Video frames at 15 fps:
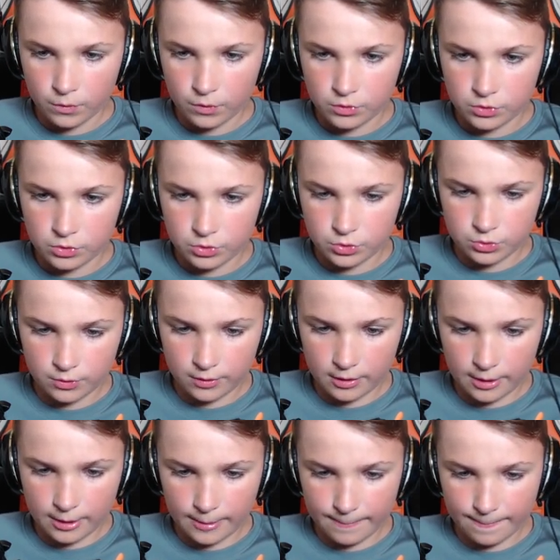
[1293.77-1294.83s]
All
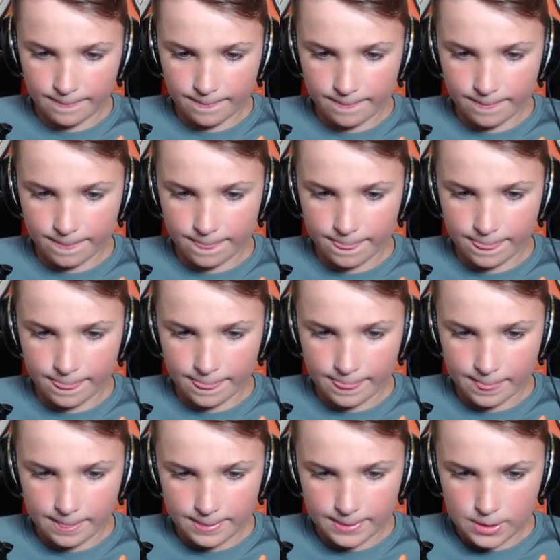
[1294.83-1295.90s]
right.
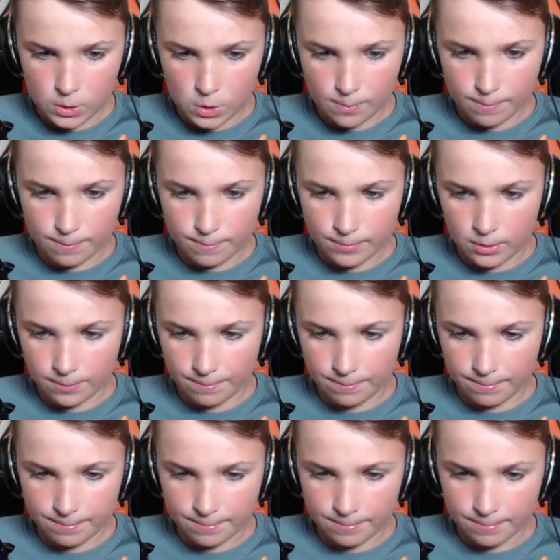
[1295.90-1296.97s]
Hop, hop,
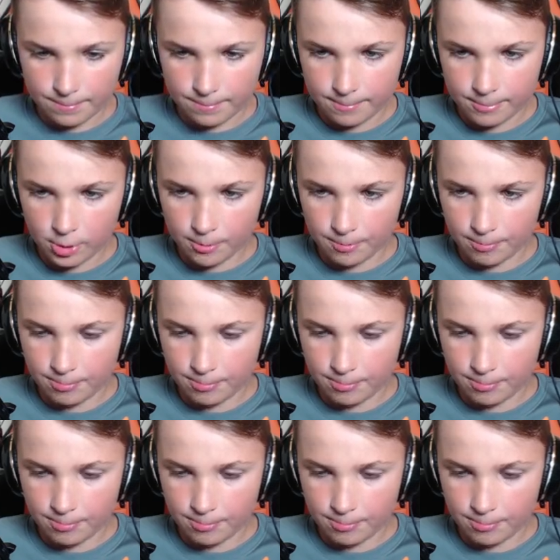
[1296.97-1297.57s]
hop.